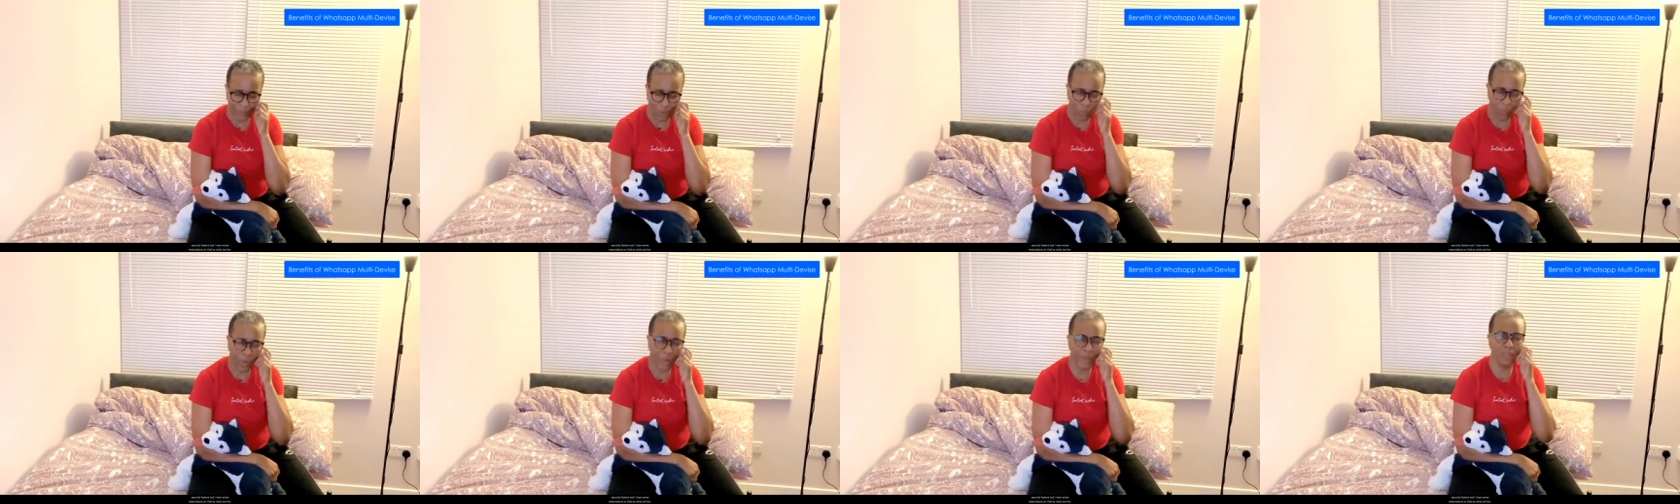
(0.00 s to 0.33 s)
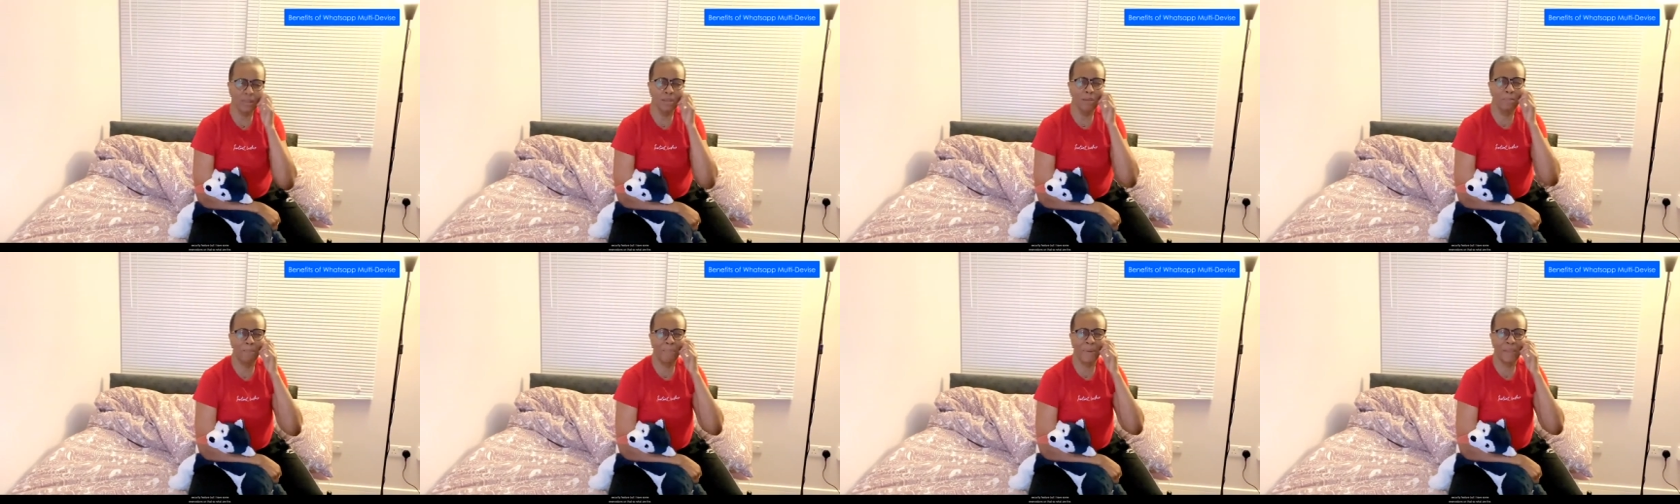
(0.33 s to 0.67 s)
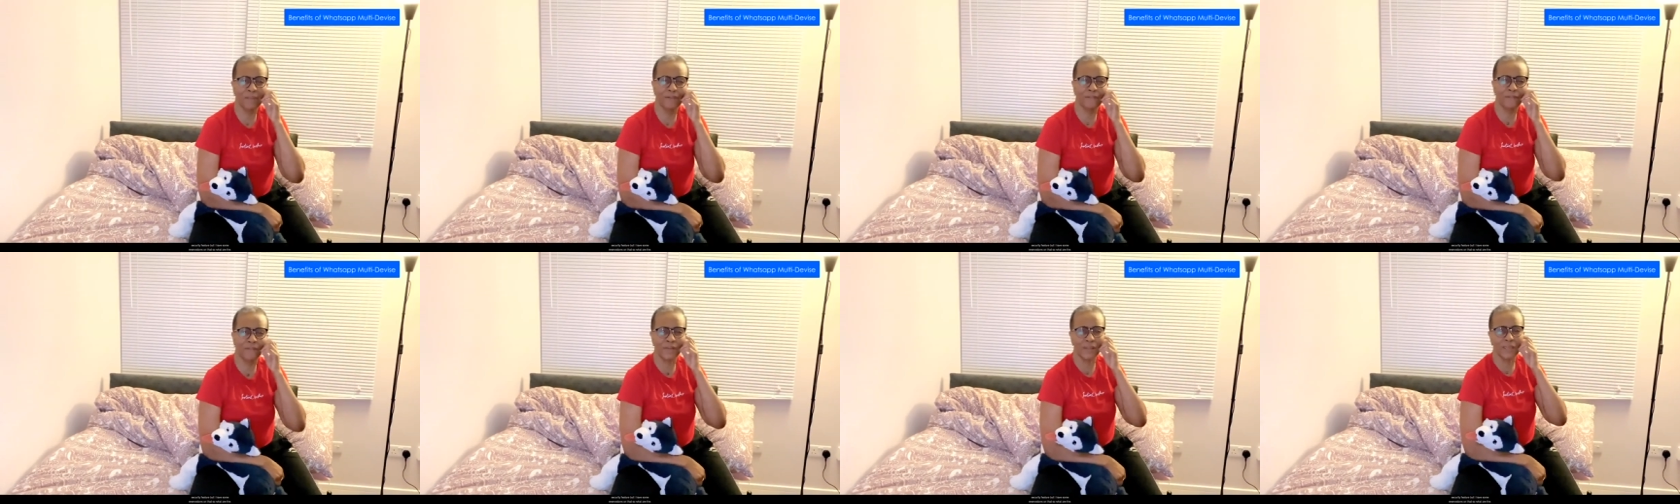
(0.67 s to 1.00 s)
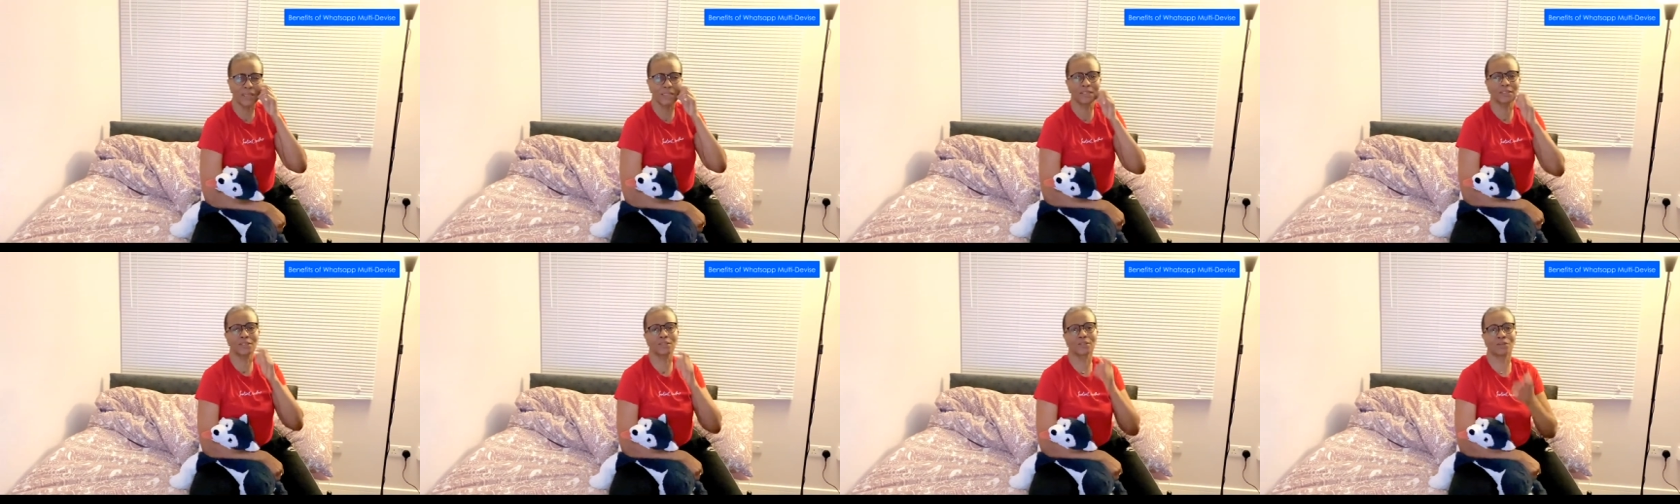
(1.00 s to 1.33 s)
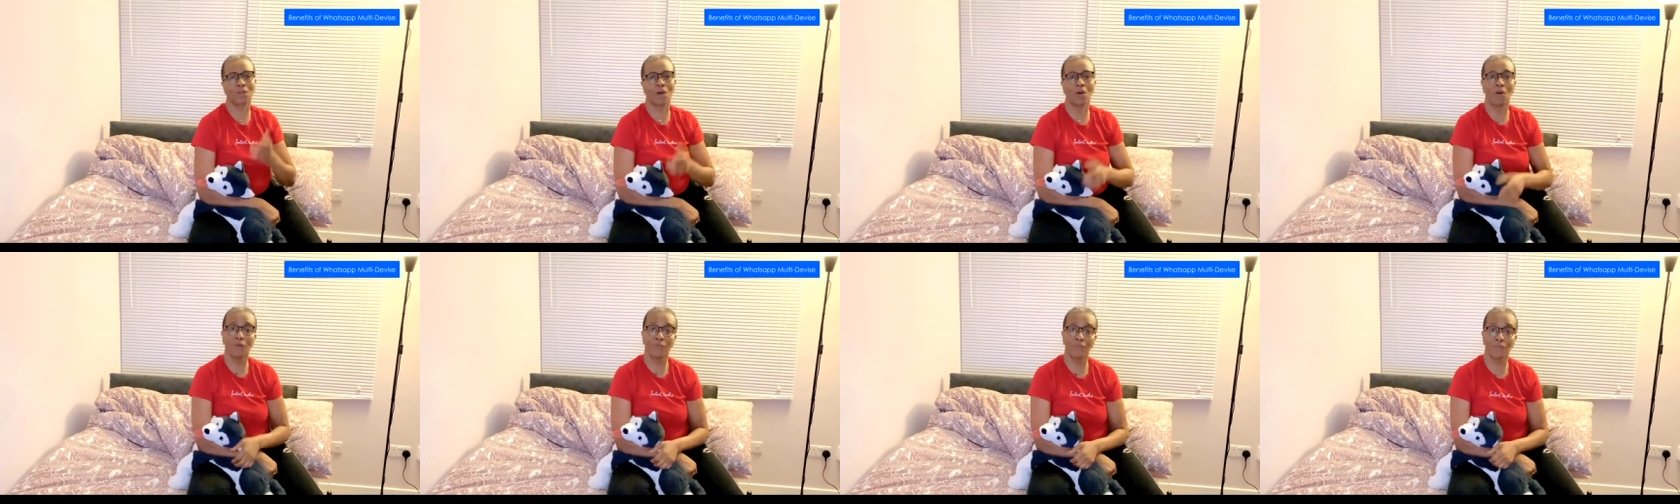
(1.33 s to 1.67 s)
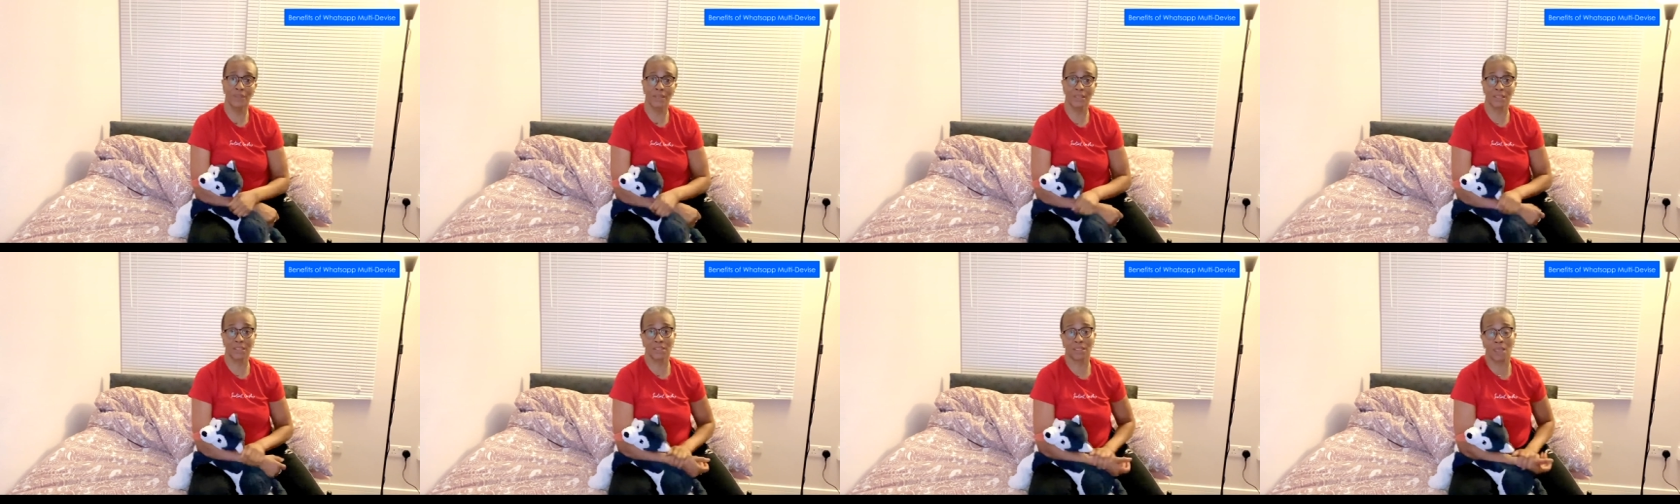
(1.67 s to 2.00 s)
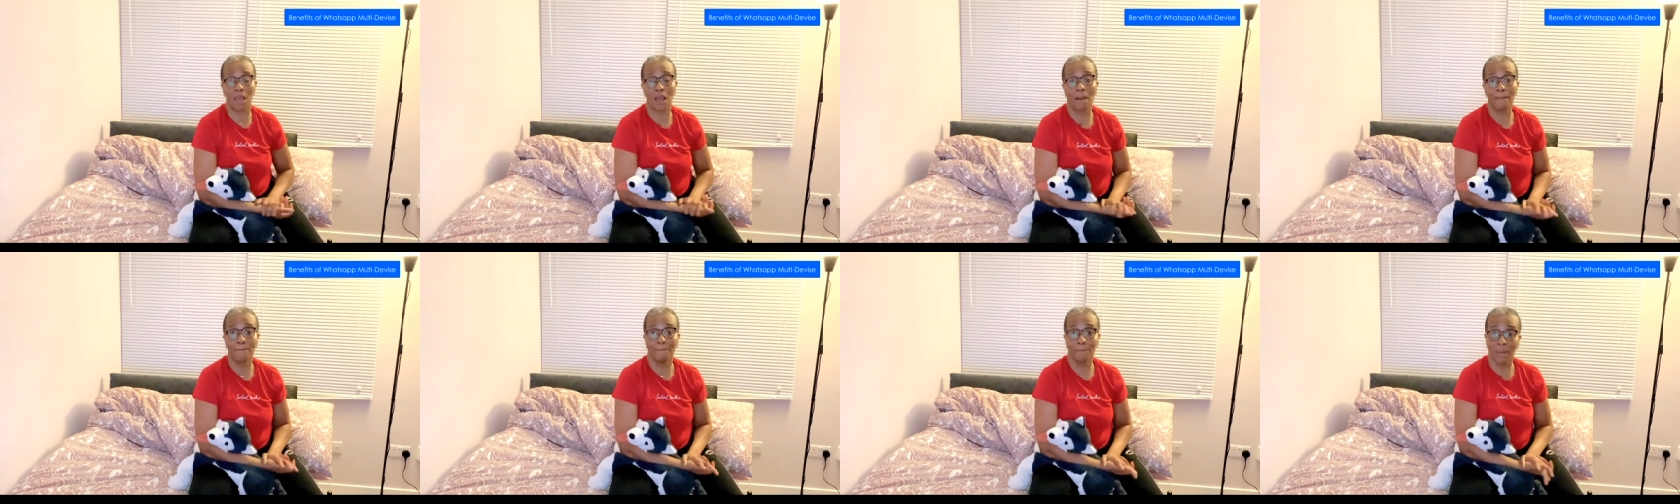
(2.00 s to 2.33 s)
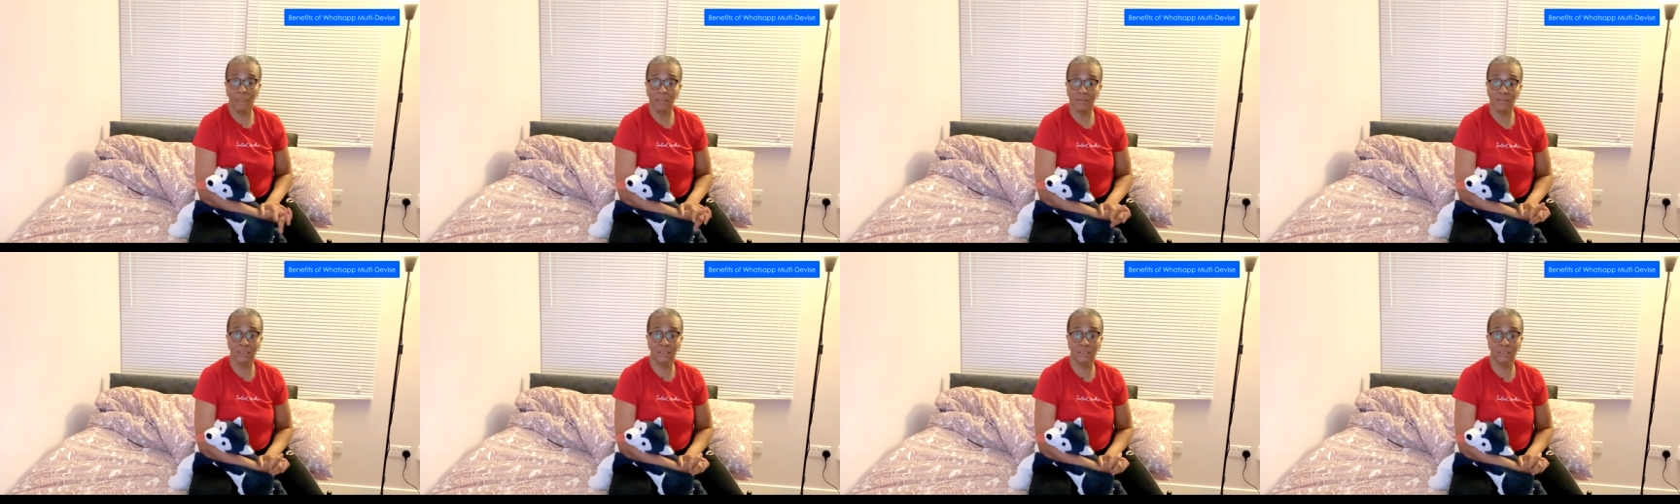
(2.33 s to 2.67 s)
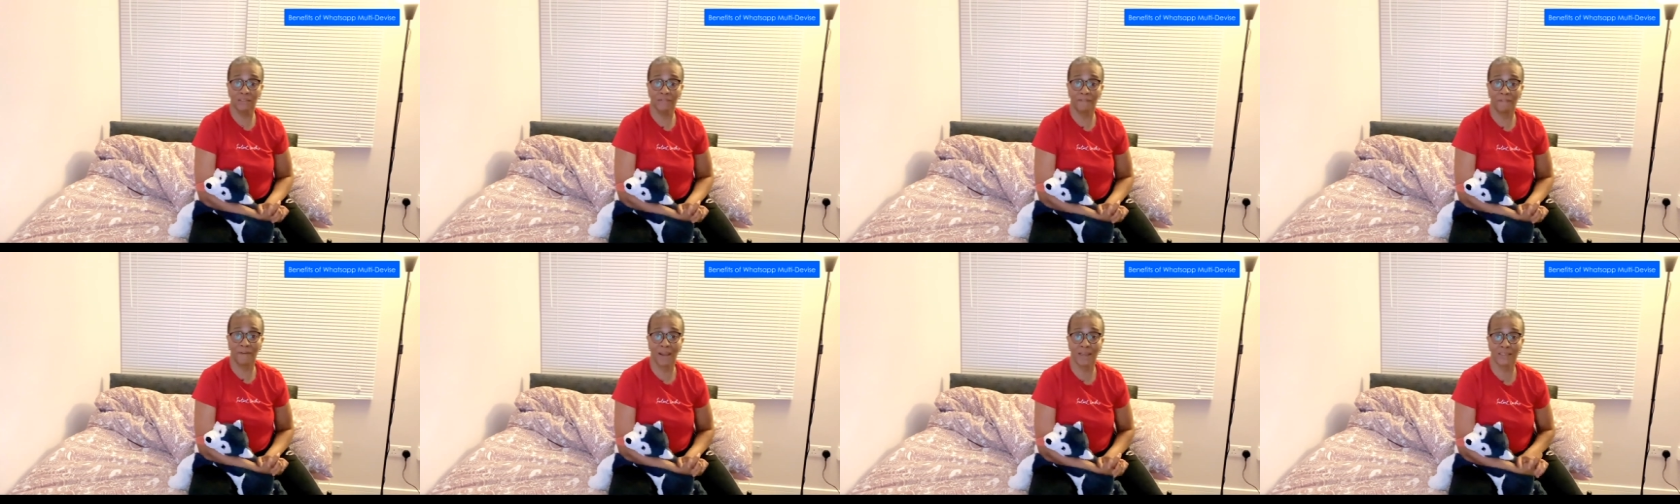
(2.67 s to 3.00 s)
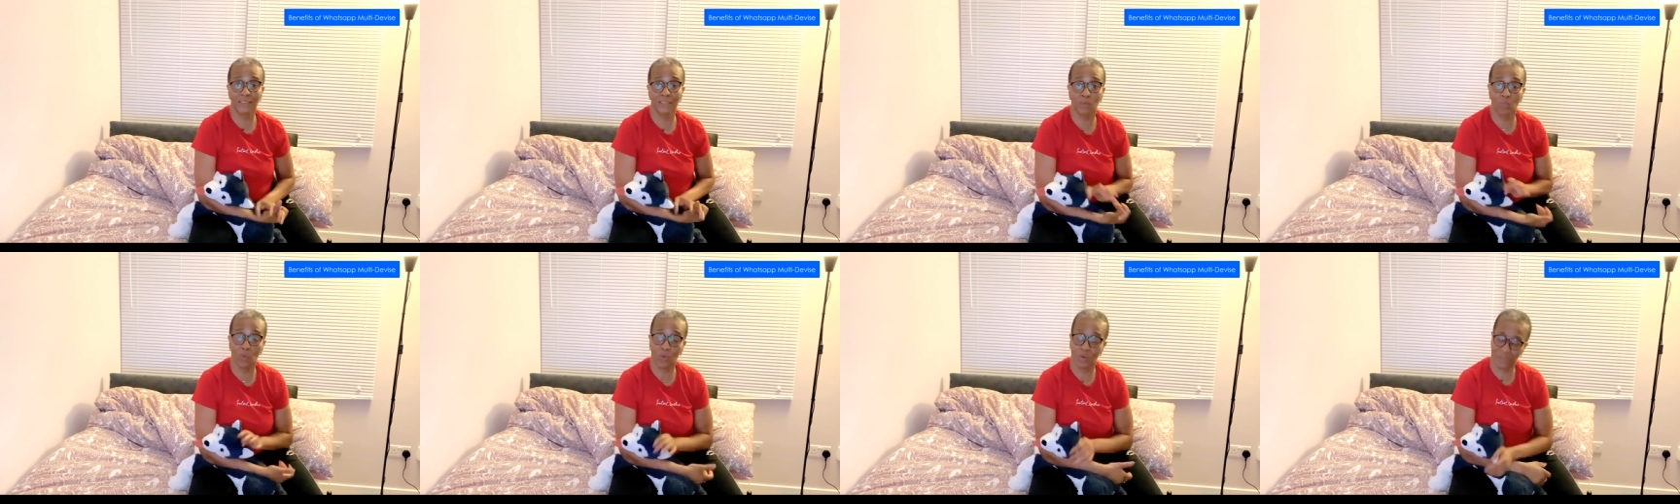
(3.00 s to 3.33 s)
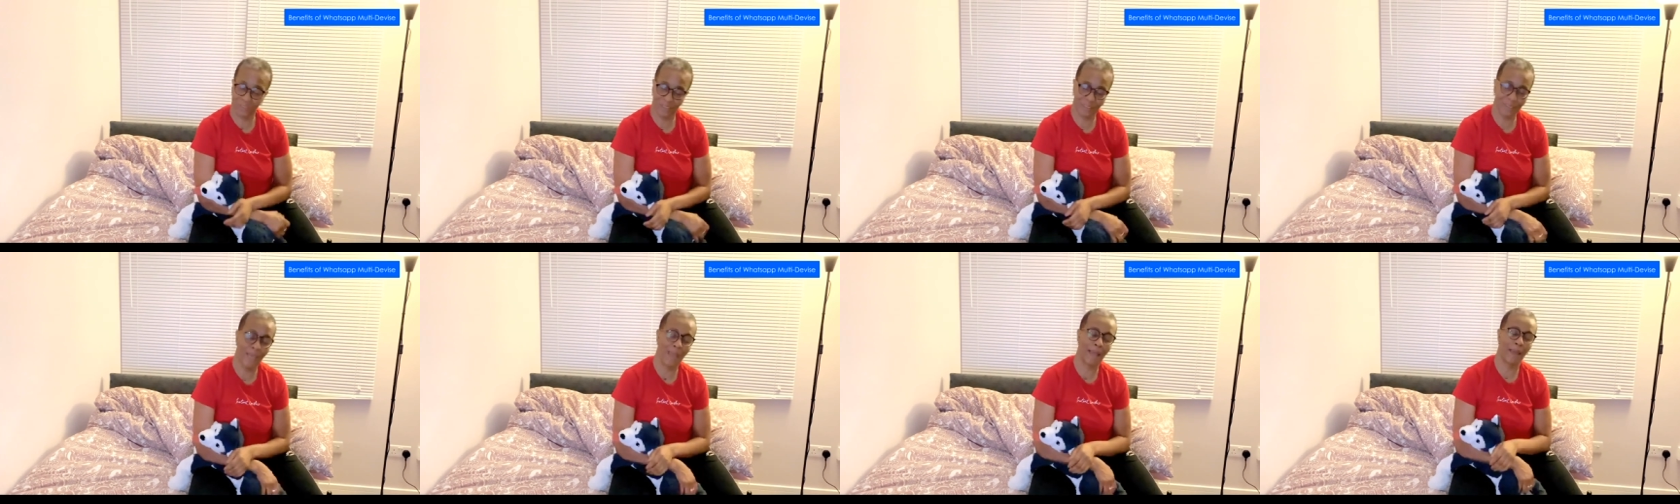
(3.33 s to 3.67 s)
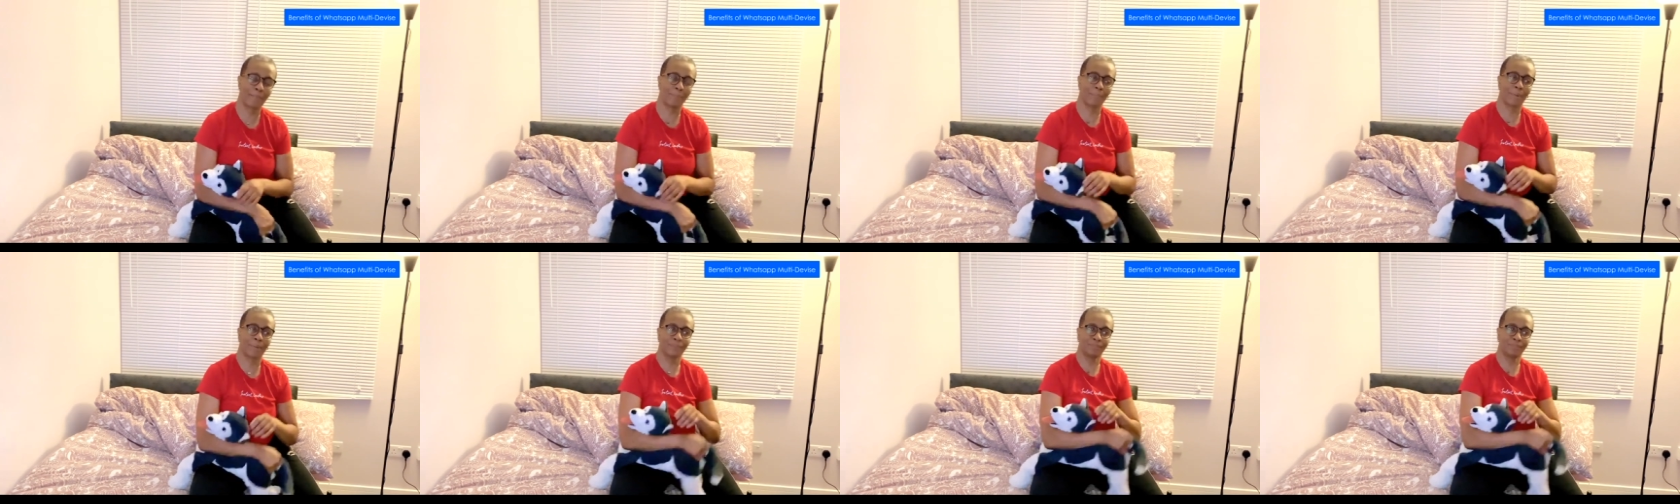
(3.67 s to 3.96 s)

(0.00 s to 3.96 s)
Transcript: what are the benefits of this multi-device WhatsApp.